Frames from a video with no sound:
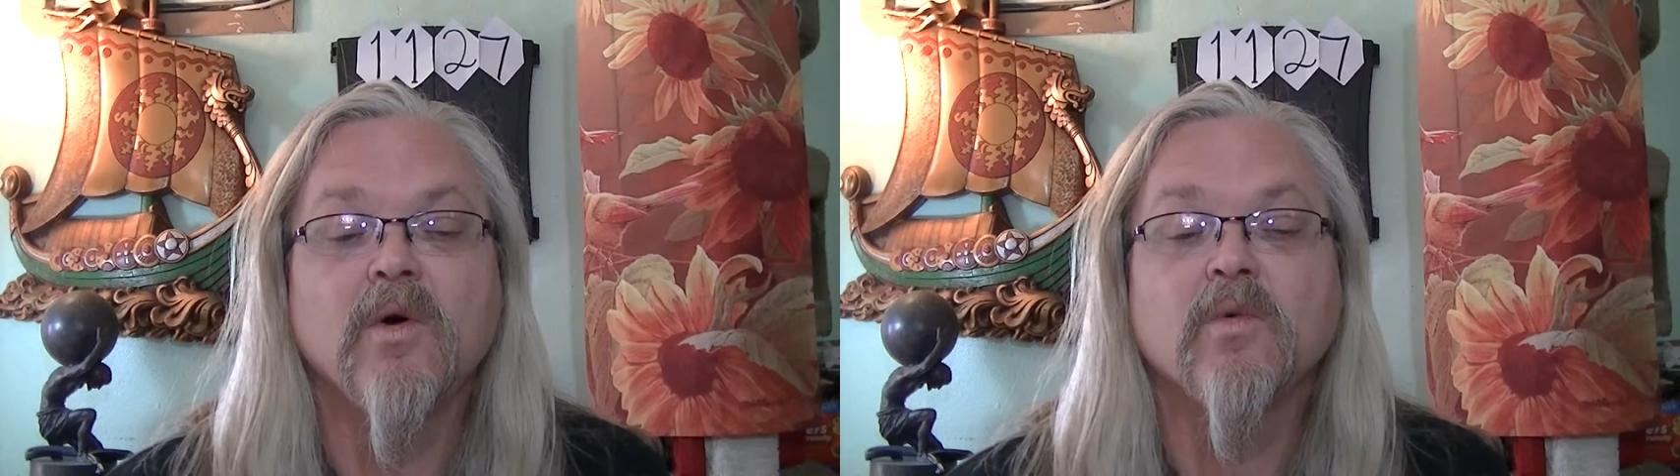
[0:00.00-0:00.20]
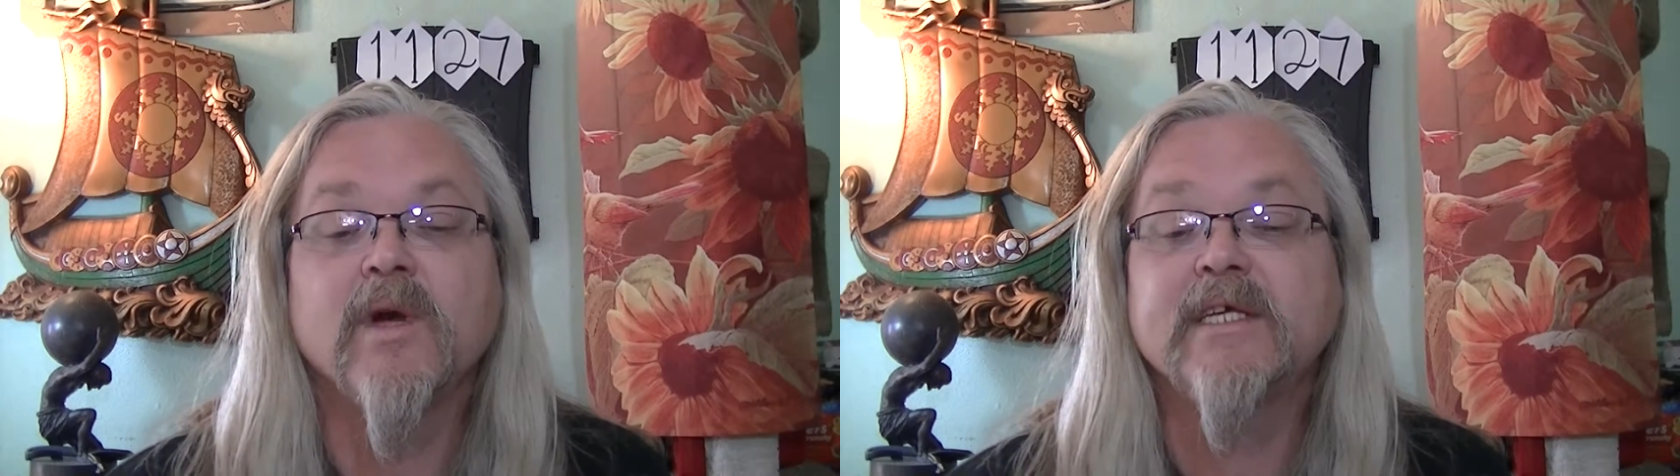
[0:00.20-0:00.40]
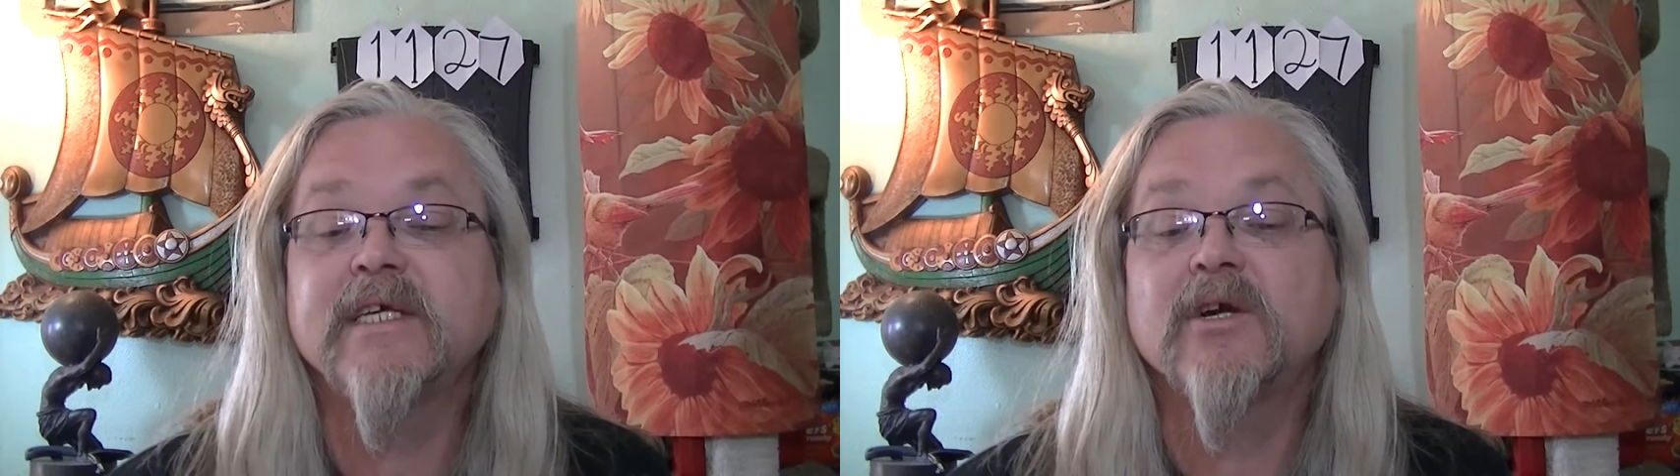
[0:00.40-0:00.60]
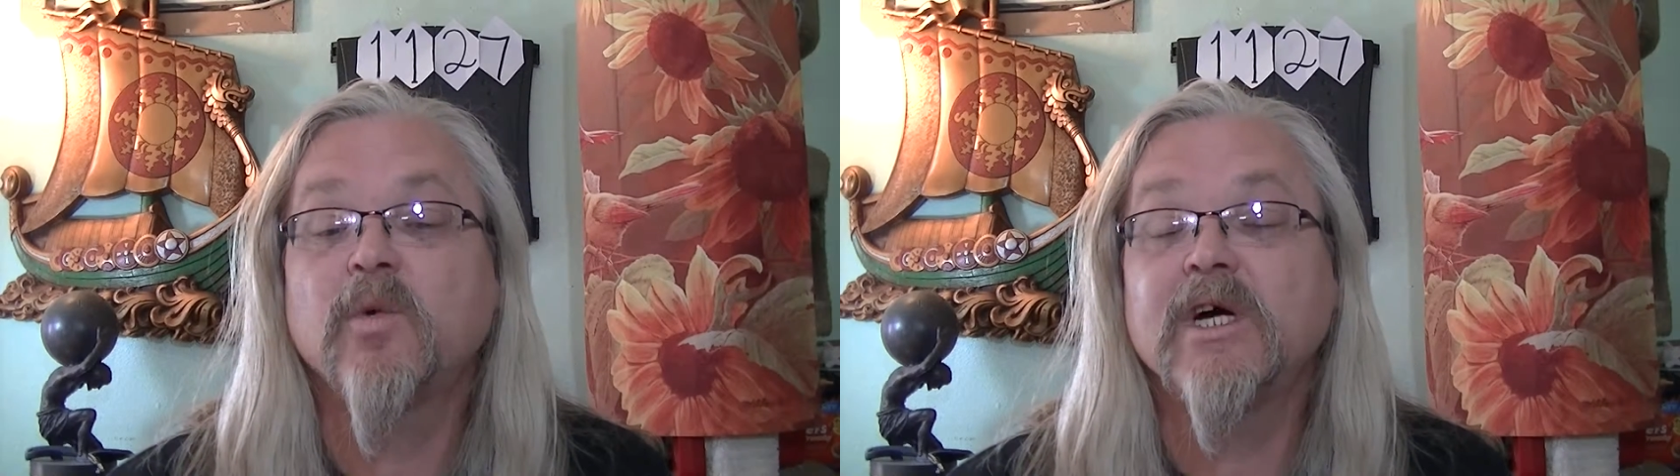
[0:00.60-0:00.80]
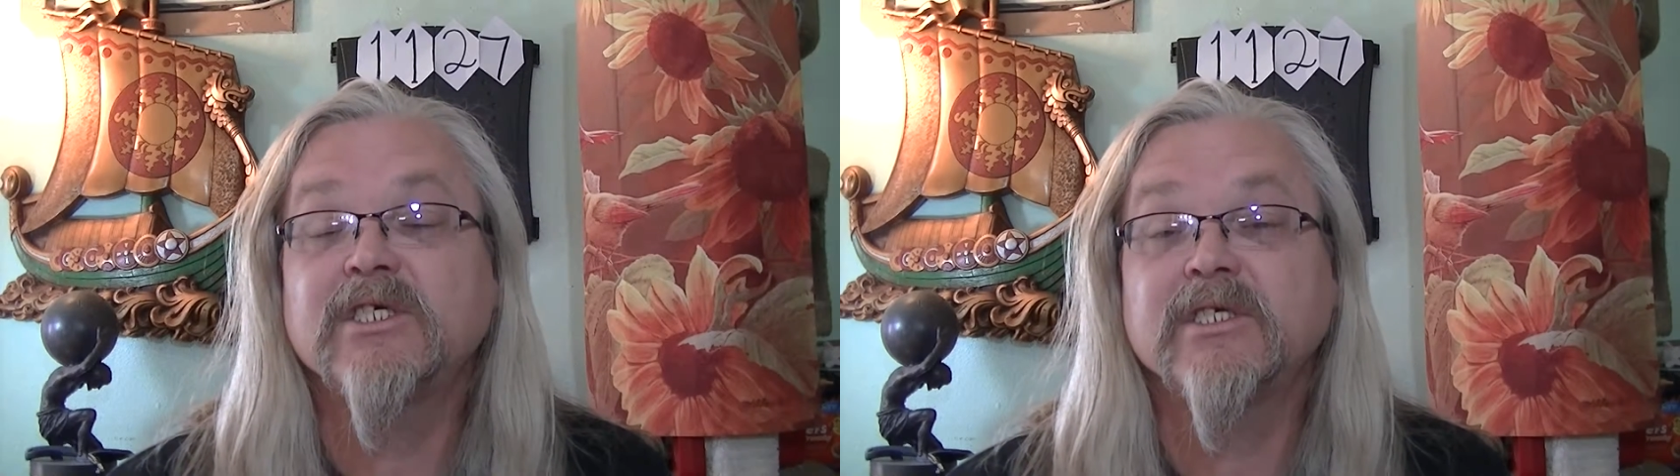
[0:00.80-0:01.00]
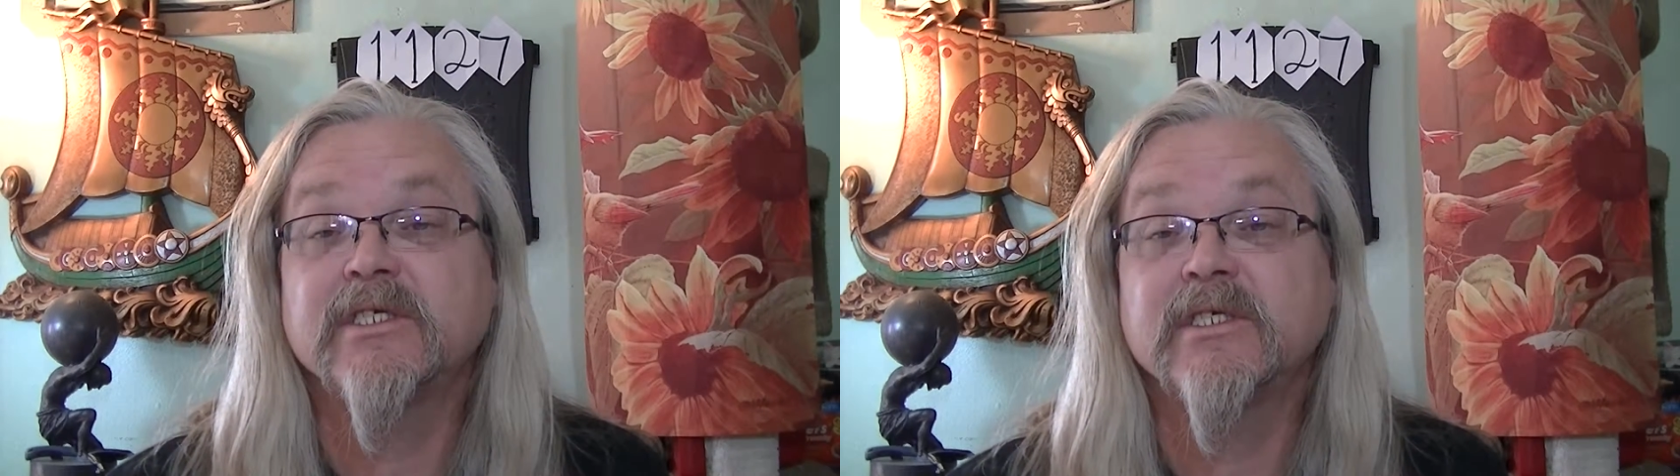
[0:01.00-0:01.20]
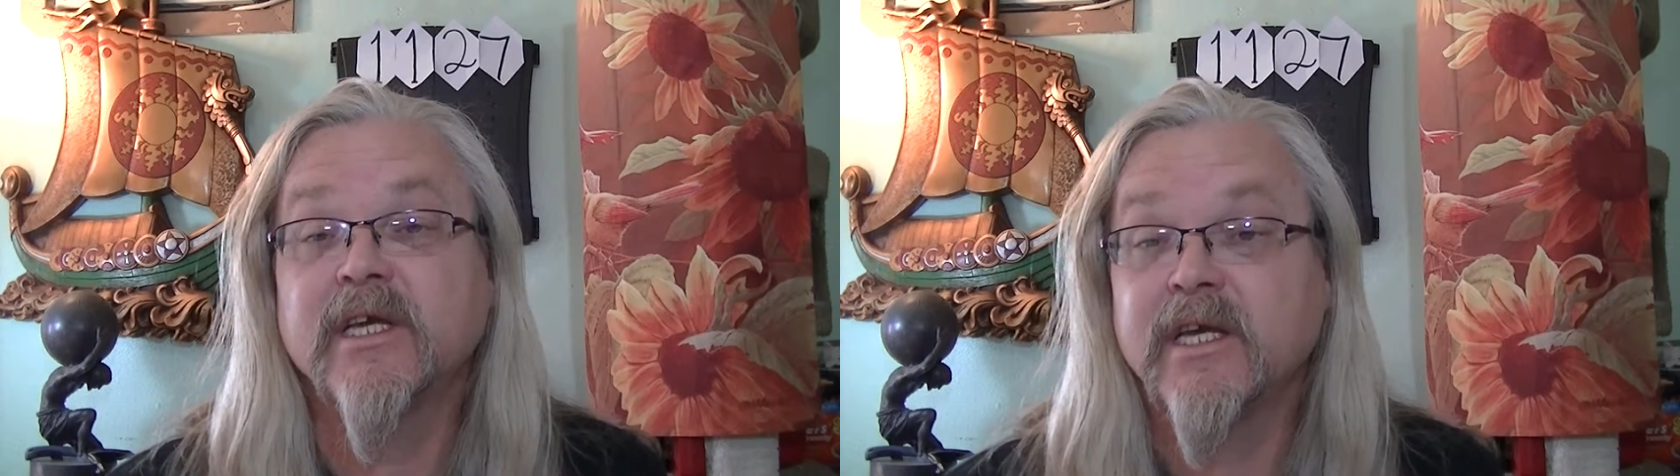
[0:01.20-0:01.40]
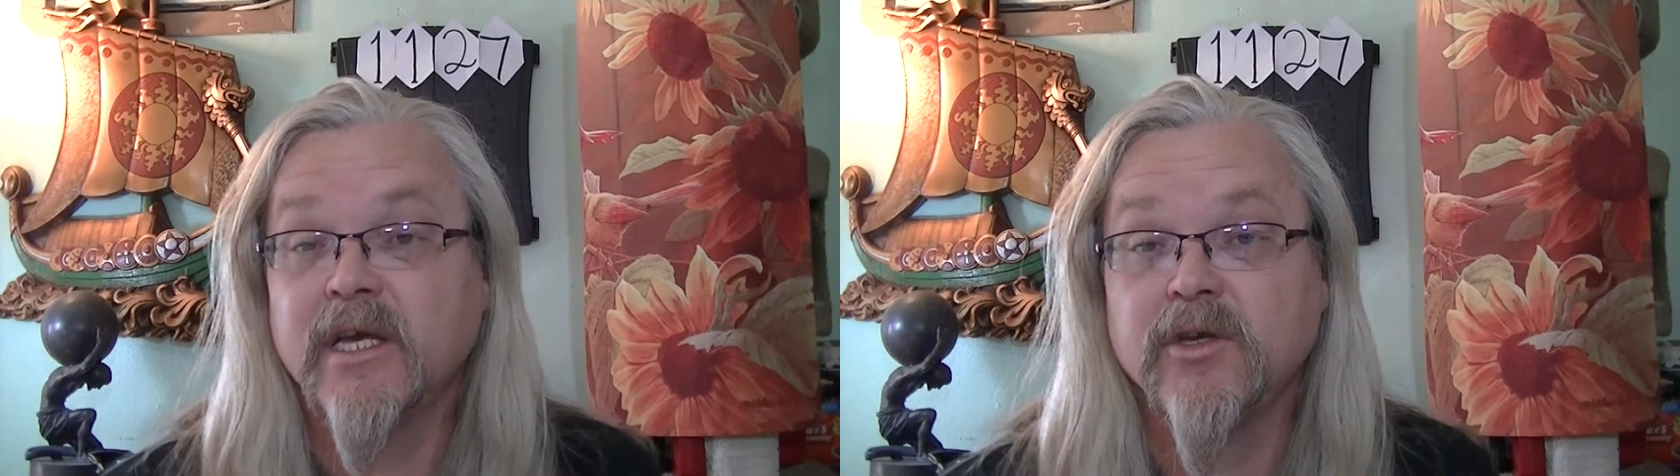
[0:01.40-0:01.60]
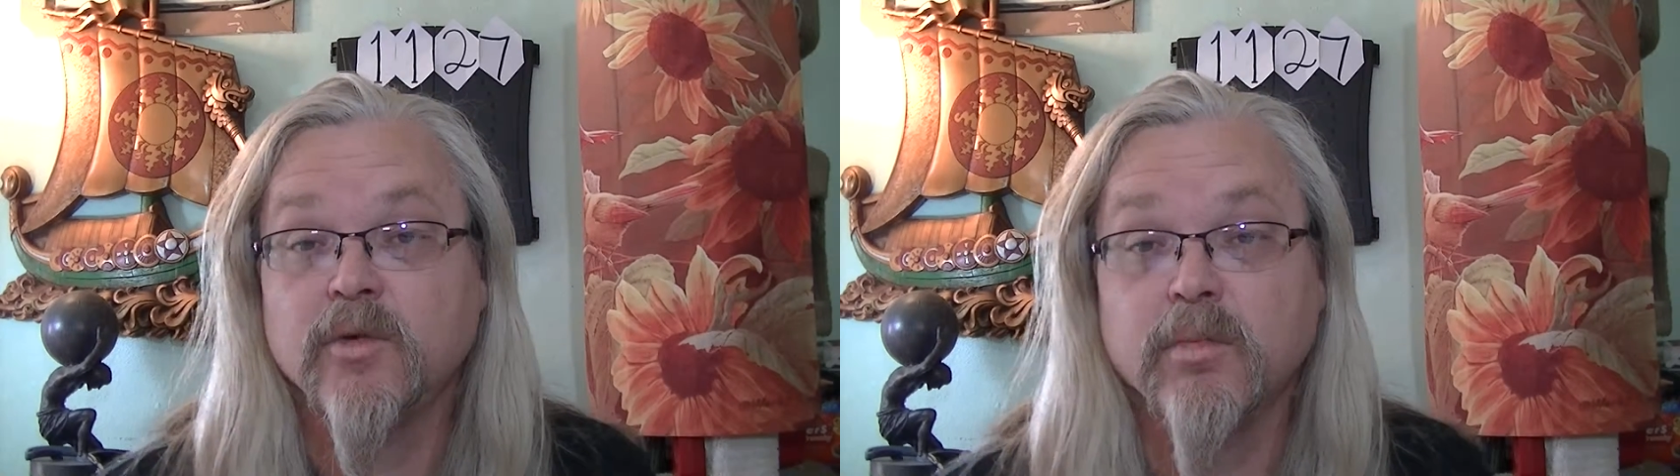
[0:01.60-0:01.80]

raising questions can get you